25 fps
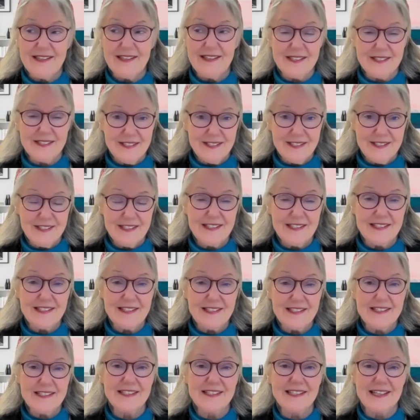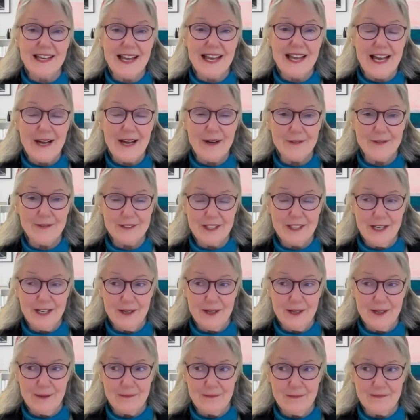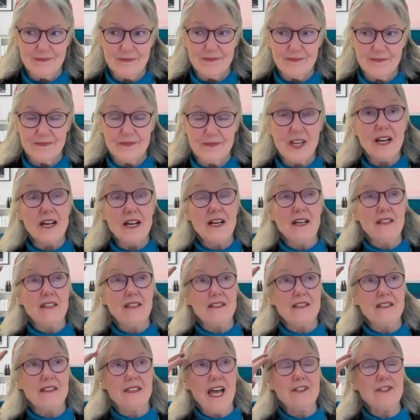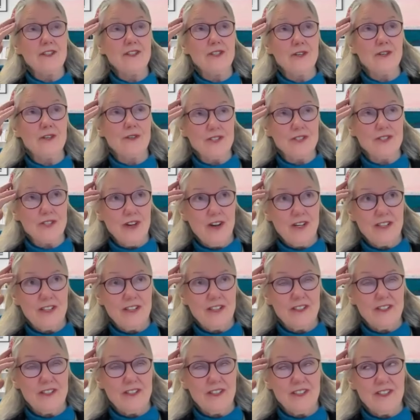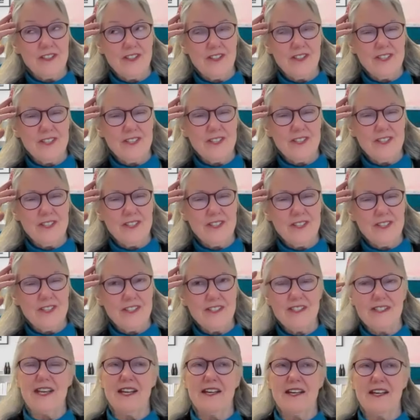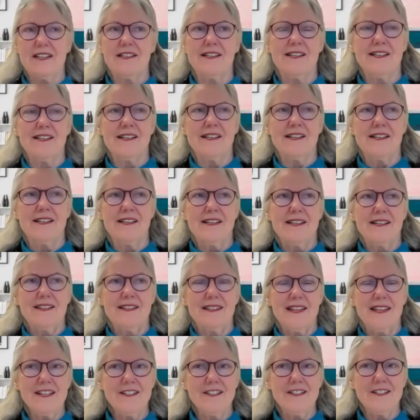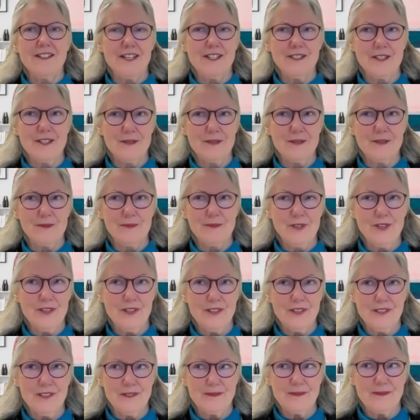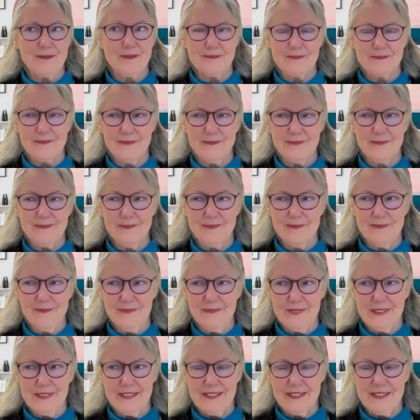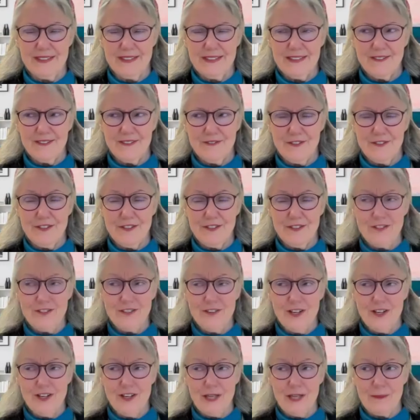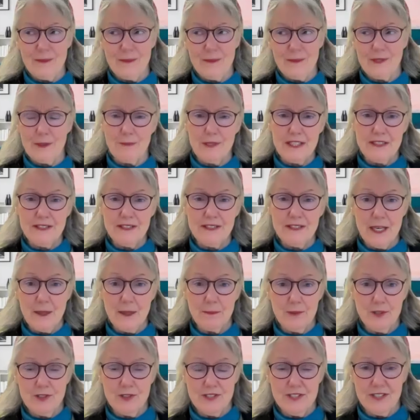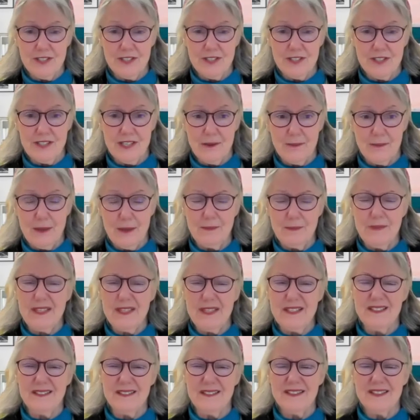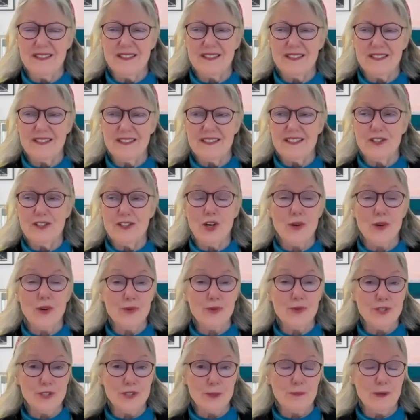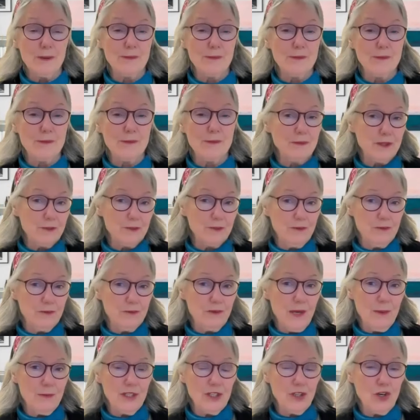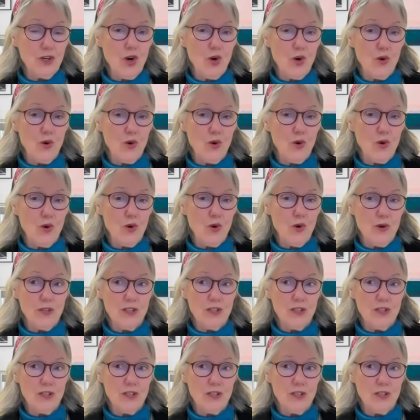this is the outcome ah, light goes on in a narcissist's head. That doesn't work. Hmm. Well, first of all, I'm going to beat that person up. I'm going to ghost them. I'm going to be, I'm going to go,